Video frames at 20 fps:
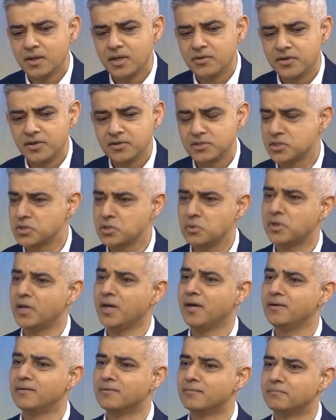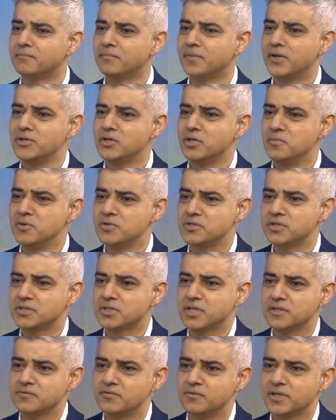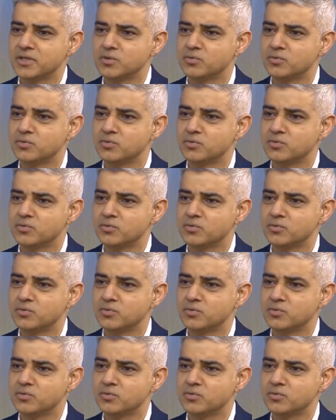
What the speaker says: it thinks it's OK and you can be successful.